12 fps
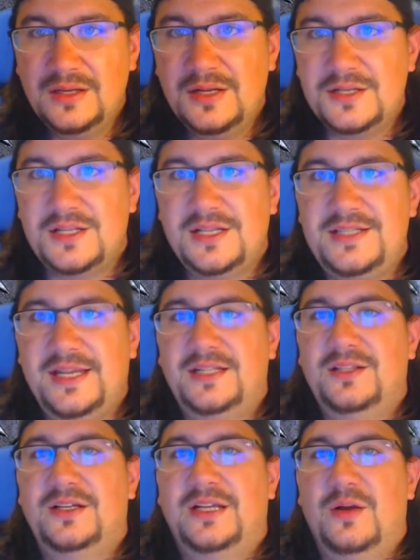So let's take a
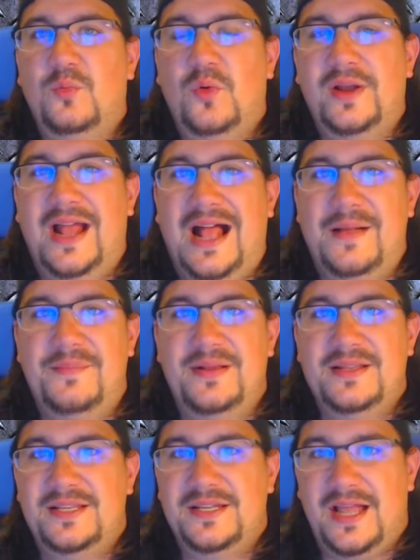look at what
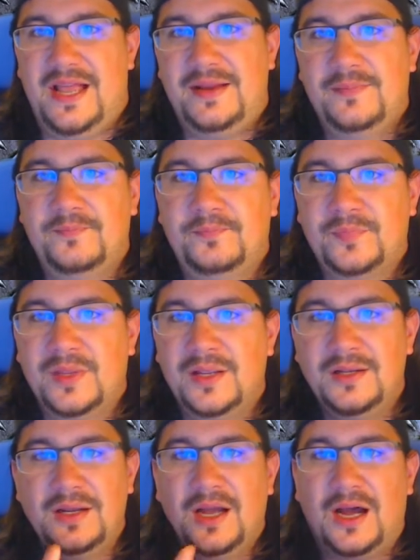happened tonight.
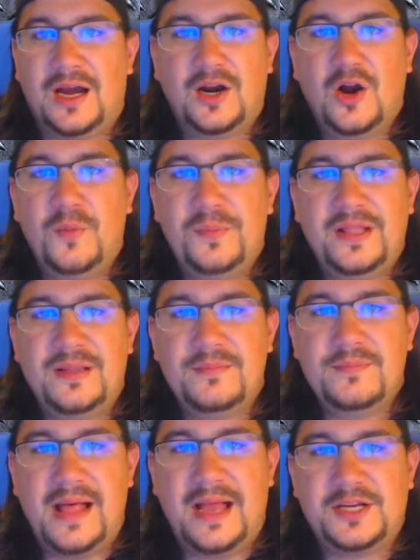Our
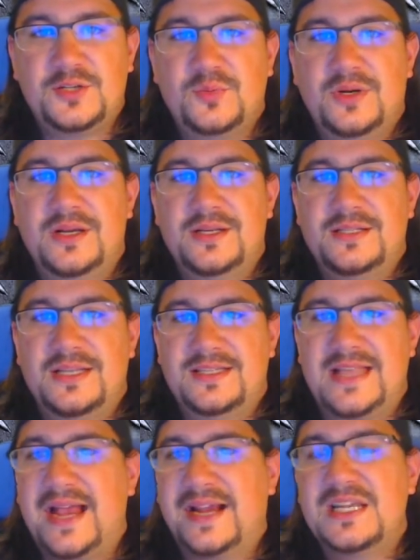opening match was
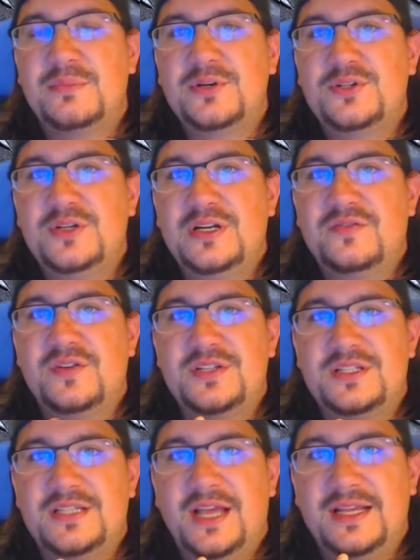Zack Sabre Jr.
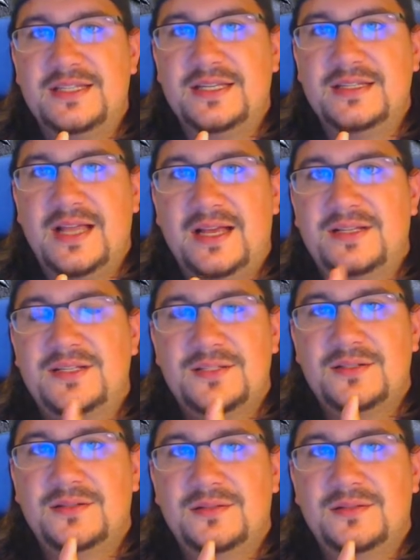versus Tyson Dukes.